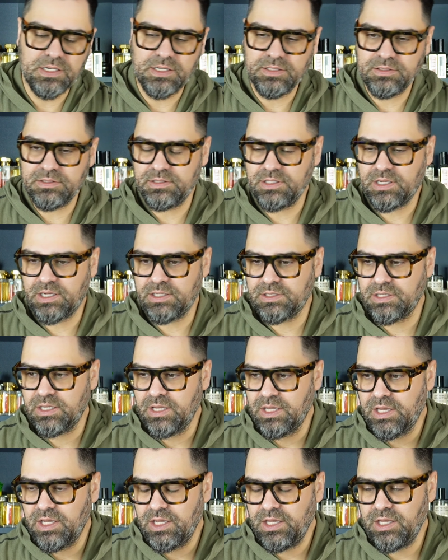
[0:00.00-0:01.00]
It's not,
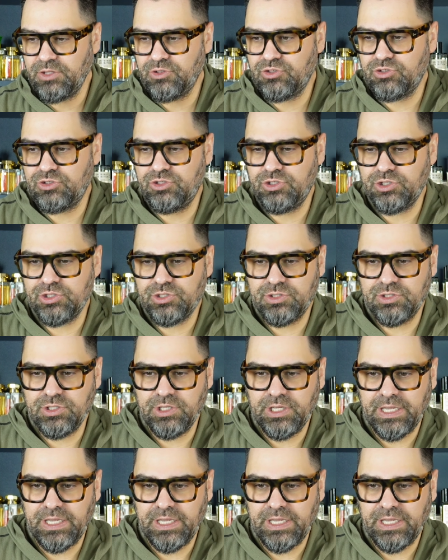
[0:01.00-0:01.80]
it's just a,